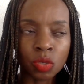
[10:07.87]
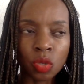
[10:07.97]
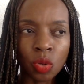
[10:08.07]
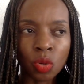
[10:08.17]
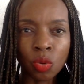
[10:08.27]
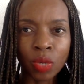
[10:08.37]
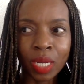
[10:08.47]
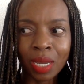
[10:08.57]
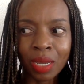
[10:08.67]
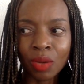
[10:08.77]
So when
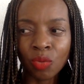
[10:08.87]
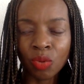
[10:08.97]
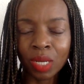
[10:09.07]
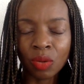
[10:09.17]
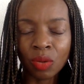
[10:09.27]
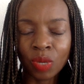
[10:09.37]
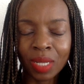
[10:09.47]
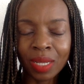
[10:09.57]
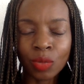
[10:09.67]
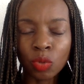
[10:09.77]

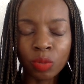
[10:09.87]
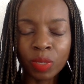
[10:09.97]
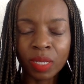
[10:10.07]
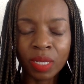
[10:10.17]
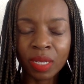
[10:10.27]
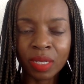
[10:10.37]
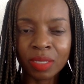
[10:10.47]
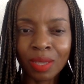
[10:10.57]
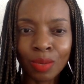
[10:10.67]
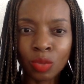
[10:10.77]
that will be the
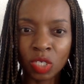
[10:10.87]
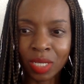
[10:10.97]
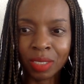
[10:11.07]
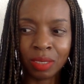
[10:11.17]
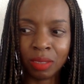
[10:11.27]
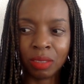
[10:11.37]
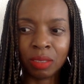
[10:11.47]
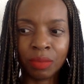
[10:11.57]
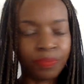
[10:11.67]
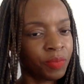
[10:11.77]
case, I will just do